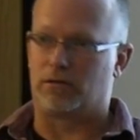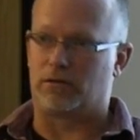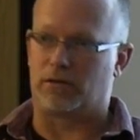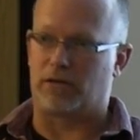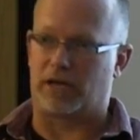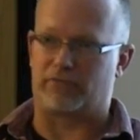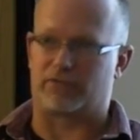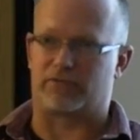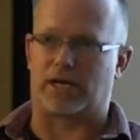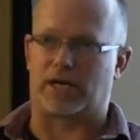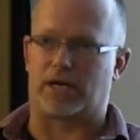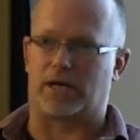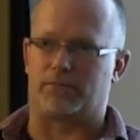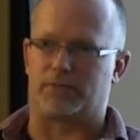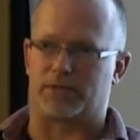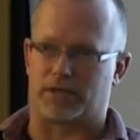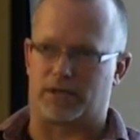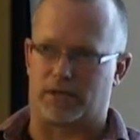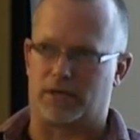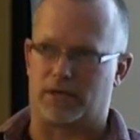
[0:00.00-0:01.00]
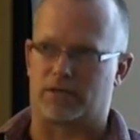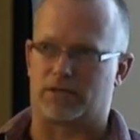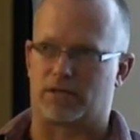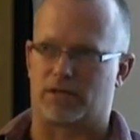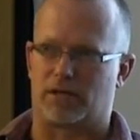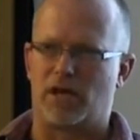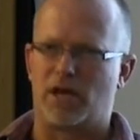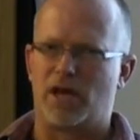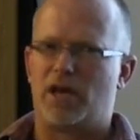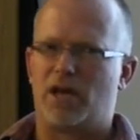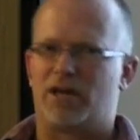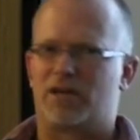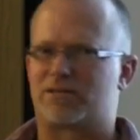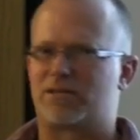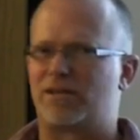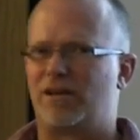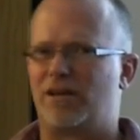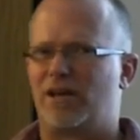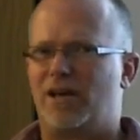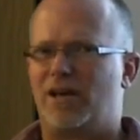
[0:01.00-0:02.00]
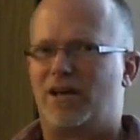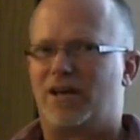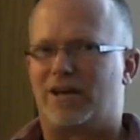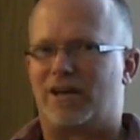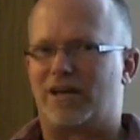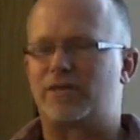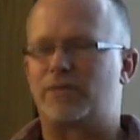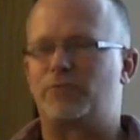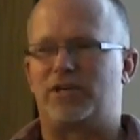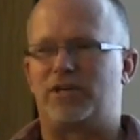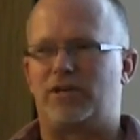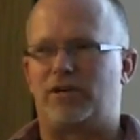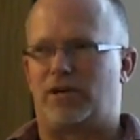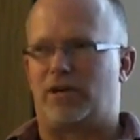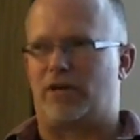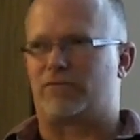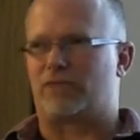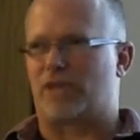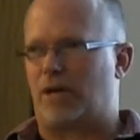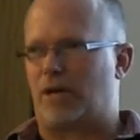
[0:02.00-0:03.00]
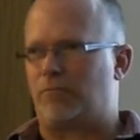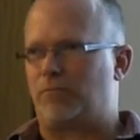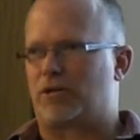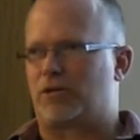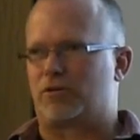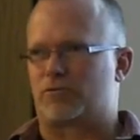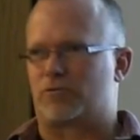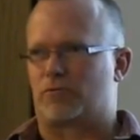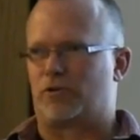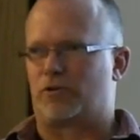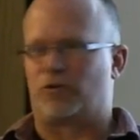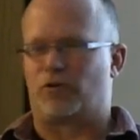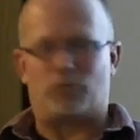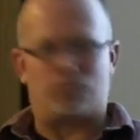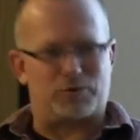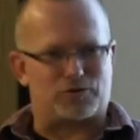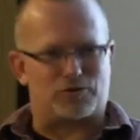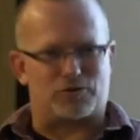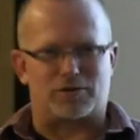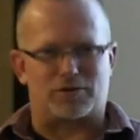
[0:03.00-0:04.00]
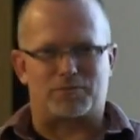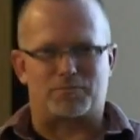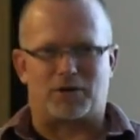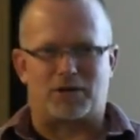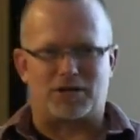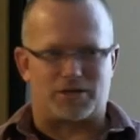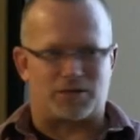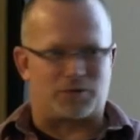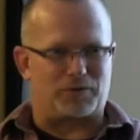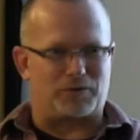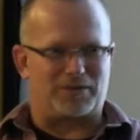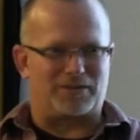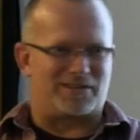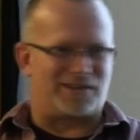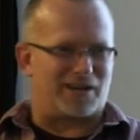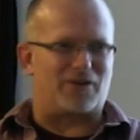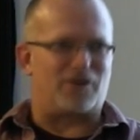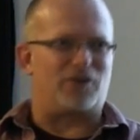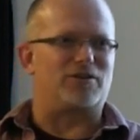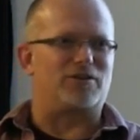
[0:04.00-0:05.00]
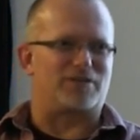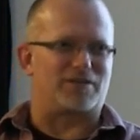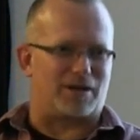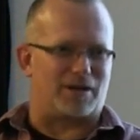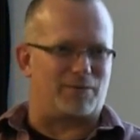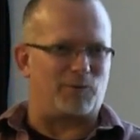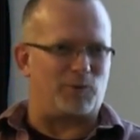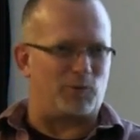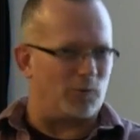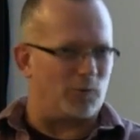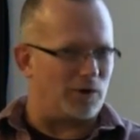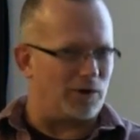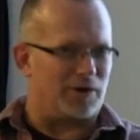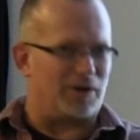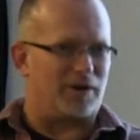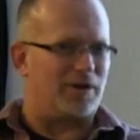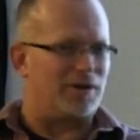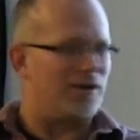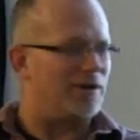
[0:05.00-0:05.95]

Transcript: have time to get into. It's not that we didn't have time because we're an open source project. We can take all the time we want,